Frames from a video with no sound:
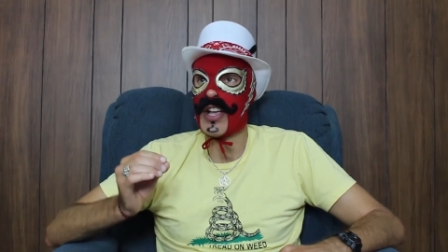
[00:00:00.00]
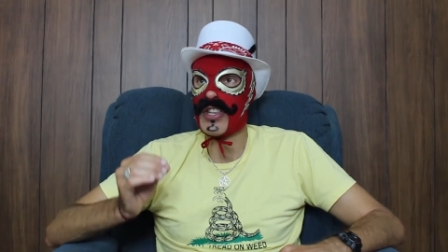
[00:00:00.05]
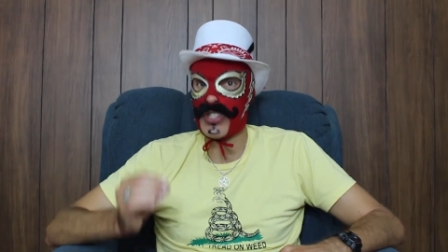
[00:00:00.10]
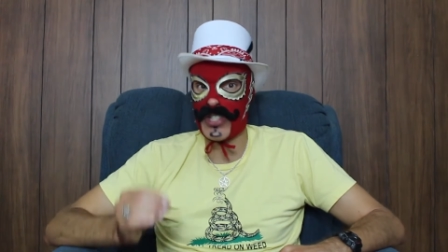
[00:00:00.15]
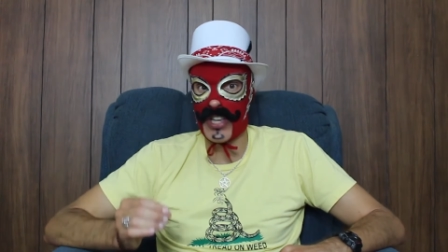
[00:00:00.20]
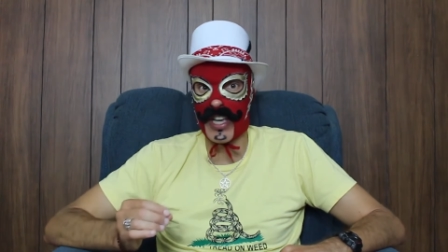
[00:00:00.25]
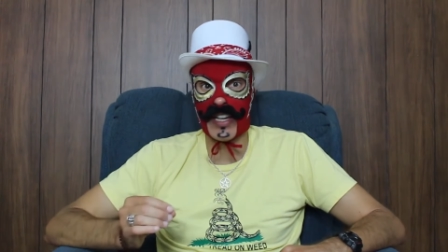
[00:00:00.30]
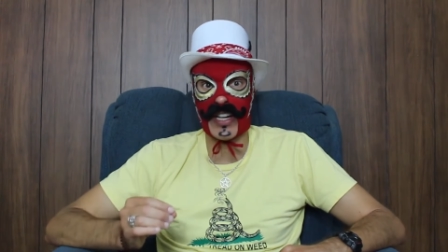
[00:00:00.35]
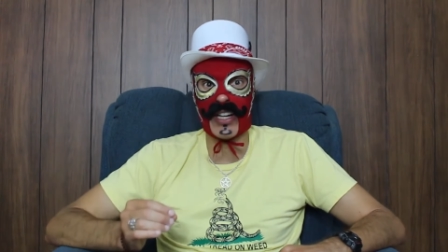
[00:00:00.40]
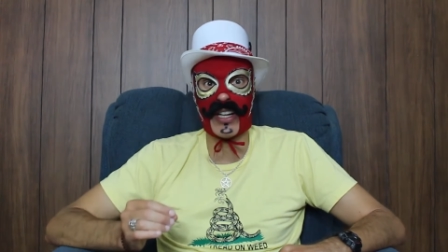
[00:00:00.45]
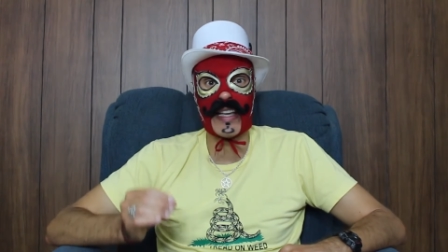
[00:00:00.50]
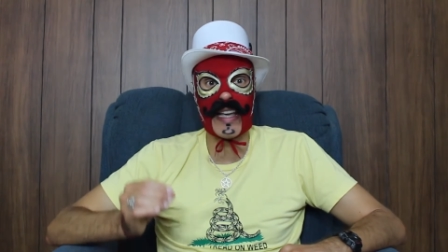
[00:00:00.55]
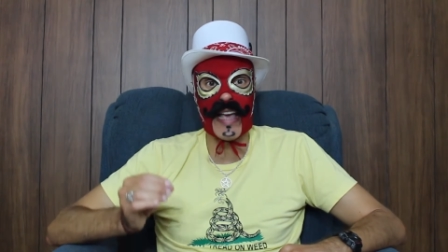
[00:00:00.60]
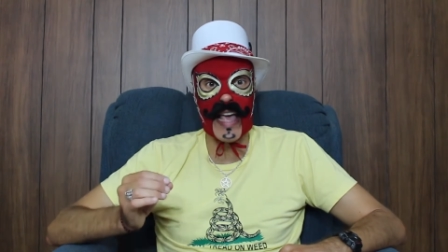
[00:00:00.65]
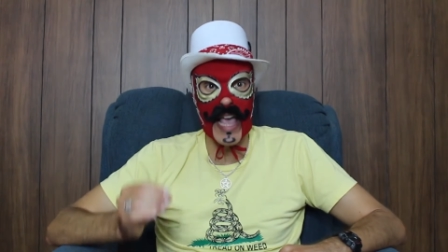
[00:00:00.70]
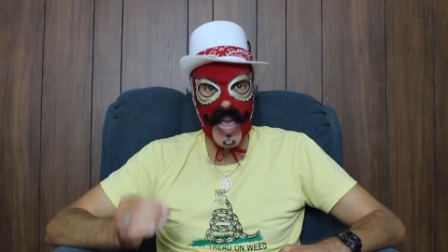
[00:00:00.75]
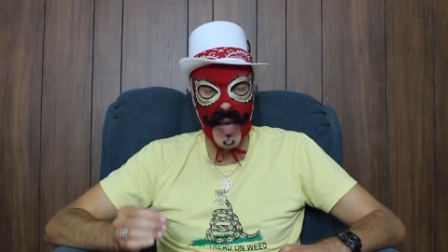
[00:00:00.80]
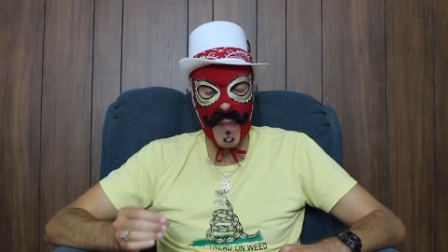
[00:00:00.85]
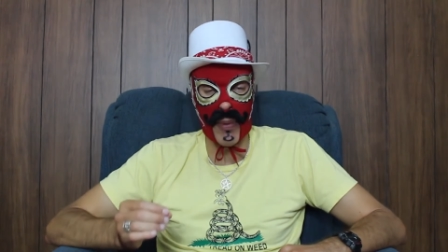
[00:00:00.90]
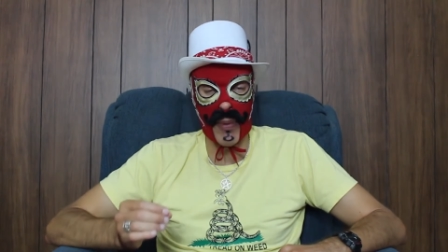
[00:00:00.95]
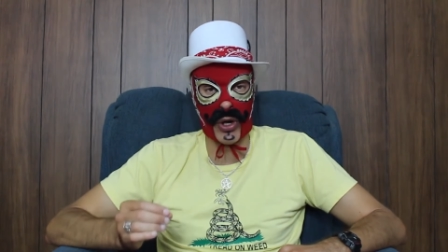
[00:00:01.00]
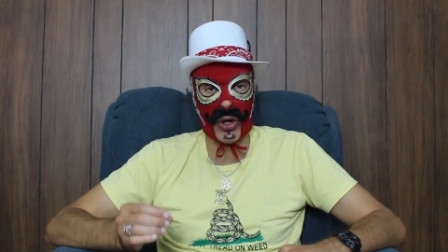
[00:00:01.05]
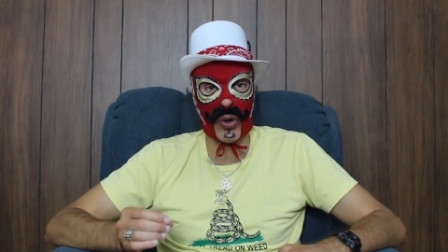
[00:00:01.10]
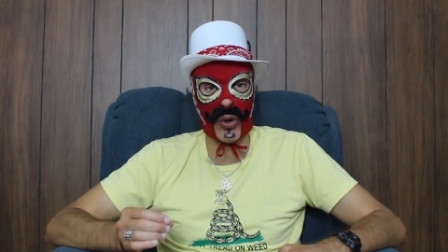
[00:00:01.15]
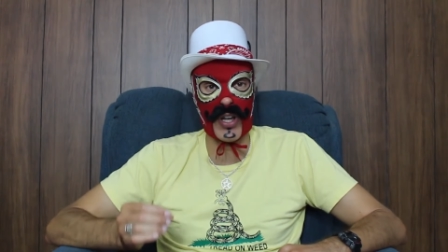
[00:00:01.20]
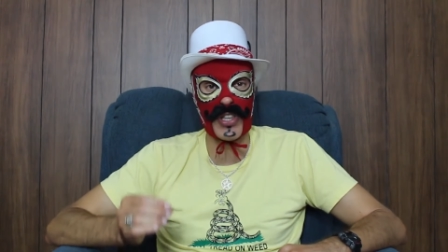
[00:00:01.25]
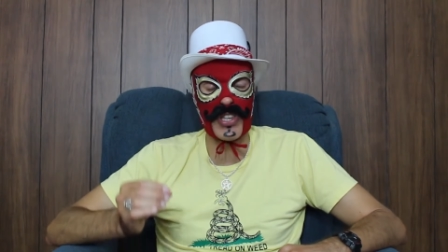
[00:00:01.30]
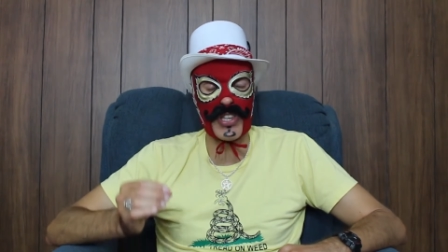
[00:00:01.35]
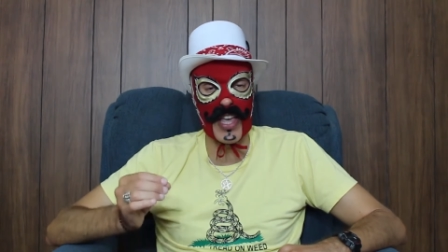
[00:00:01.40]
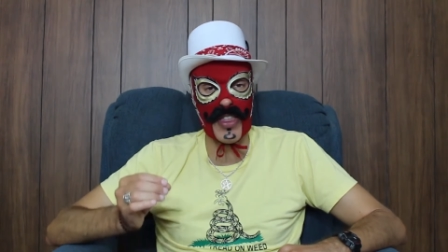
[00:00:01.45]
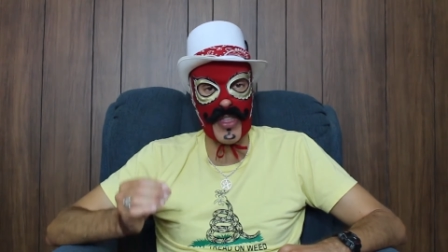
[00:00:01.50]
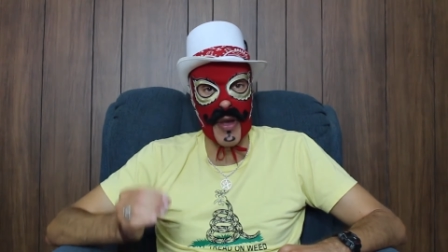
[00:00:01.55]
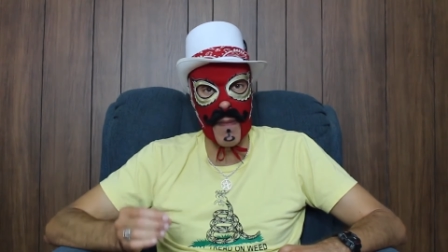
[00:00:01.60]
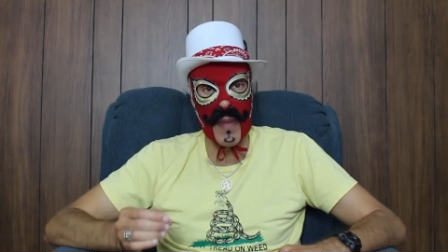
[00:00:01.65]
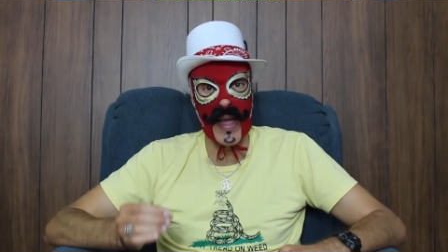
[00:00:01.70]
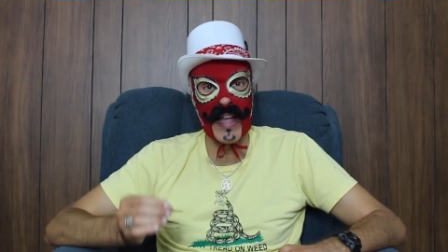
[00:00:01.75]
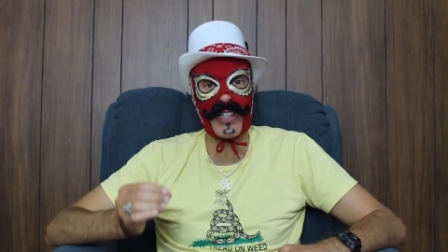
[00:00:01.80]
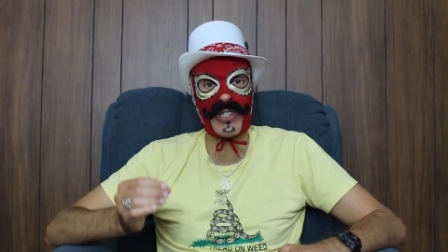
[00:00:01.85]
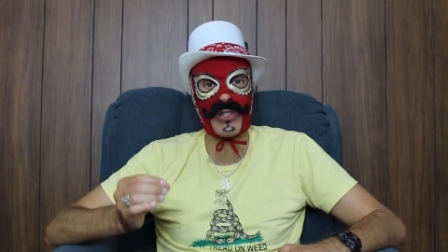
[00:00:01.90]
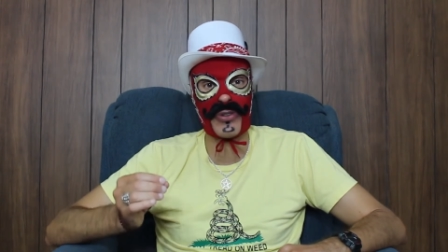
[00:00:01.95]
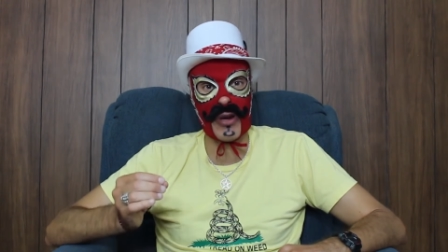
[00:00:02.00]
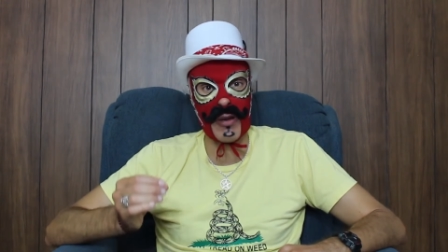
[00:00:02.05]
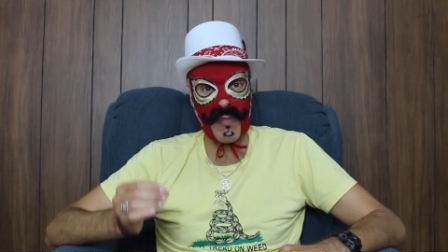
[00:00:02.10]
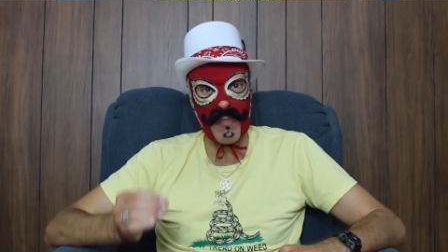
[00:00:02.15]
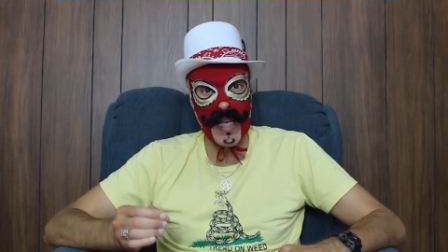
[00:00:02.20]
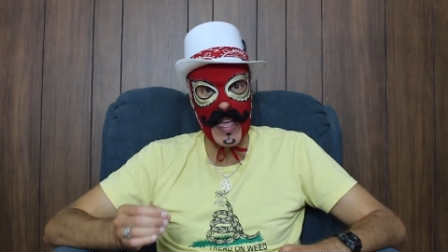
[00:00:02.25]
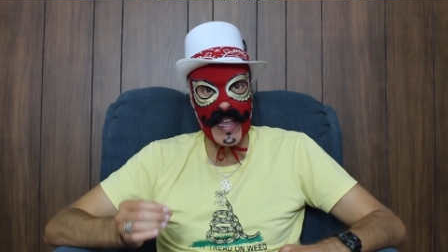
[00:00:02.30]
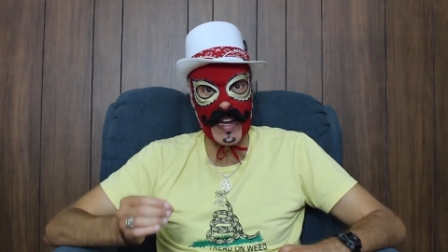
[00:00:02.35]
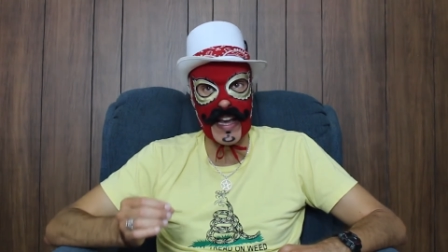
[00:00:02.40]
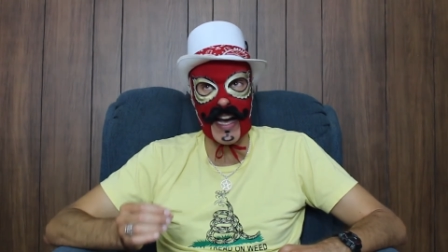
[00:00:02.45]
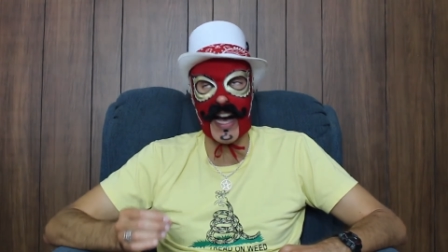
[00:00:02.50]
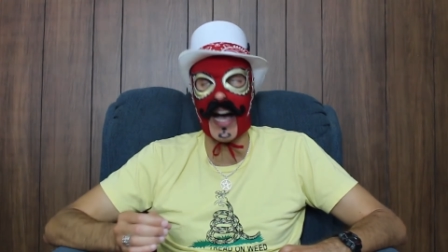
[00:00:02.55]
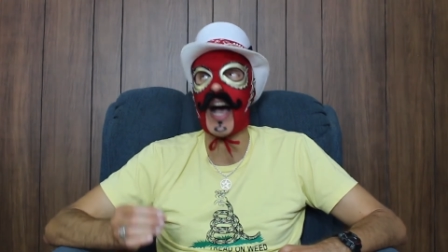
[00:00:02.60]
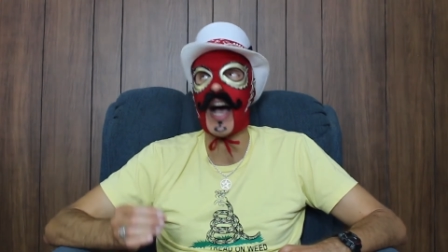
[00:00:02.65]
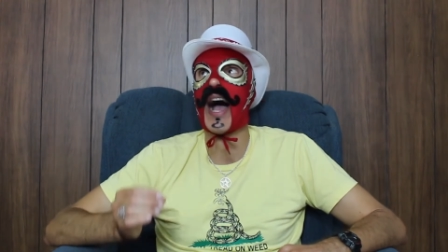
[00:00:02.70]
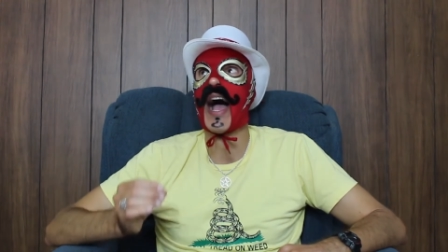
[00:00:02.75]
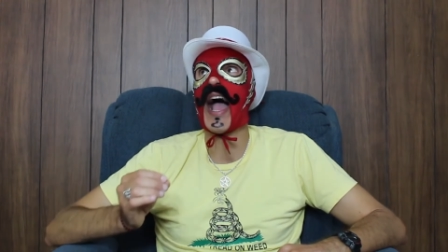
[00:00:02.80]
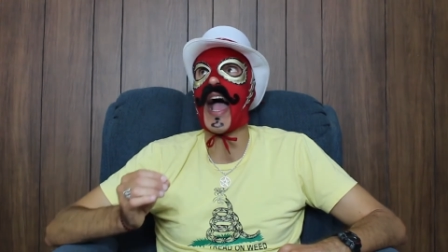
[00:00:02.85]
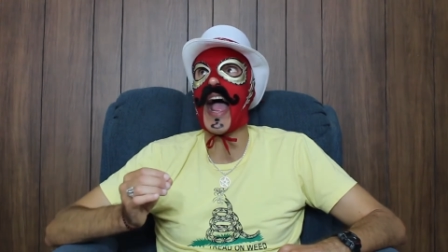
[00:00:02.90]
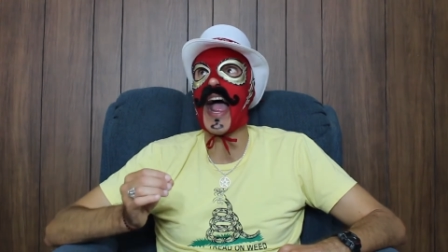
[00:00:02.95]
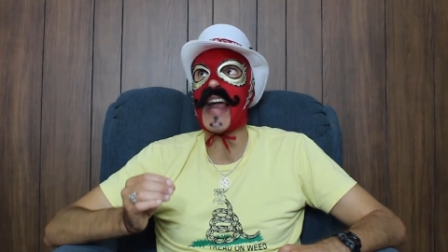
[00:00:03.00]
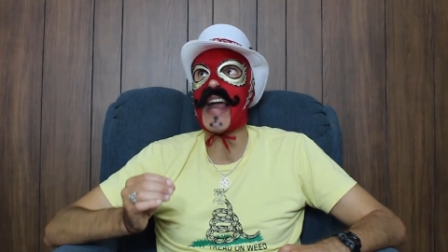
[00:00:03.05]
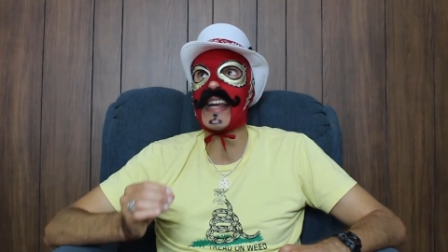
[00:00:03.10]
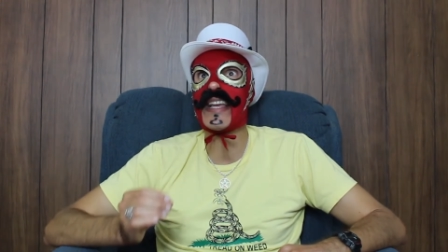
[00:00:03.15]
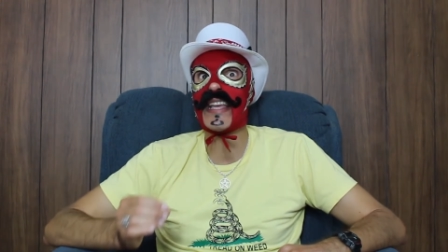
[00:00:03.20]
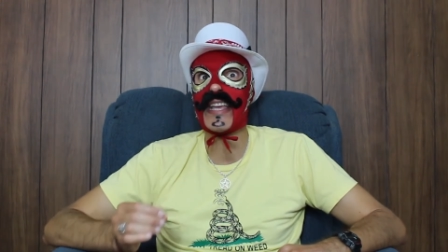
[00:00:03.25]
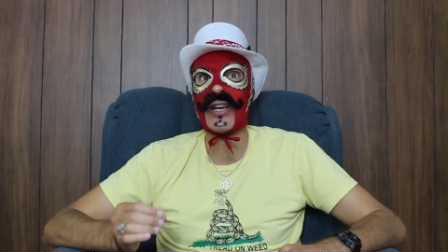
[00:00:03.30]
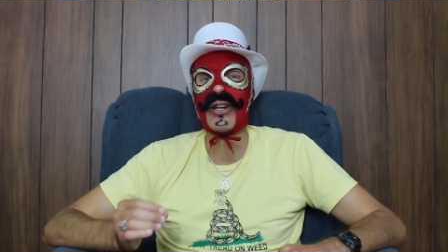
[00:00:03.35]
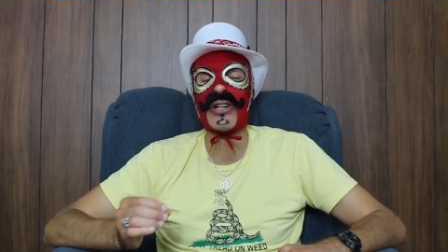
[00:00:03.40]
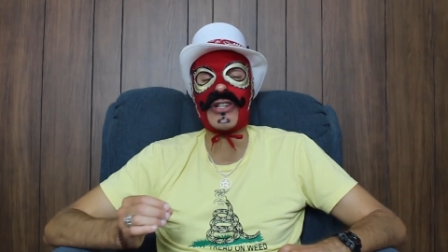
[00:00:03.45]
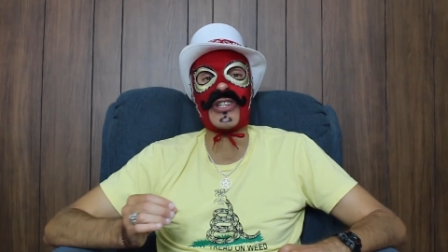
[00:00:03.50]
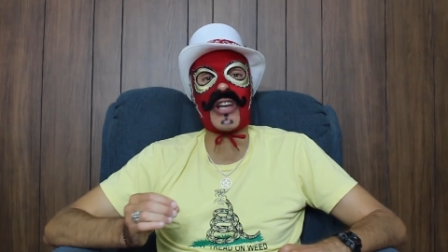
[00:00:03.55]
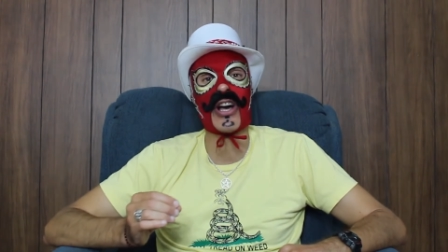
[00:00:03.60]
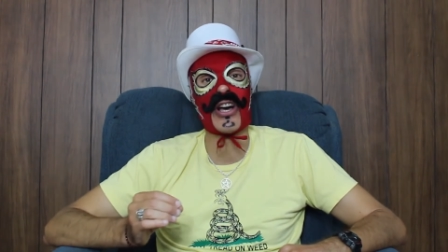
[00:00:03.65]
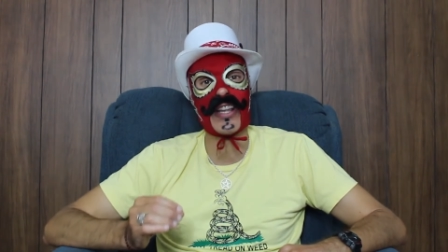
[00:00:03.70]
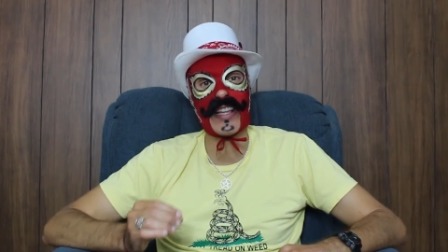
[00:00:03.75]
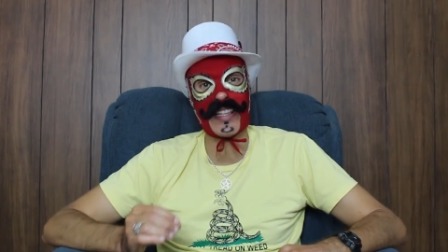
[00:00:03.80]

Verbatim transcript: signaling hypocrites in the mainstream media, and here's an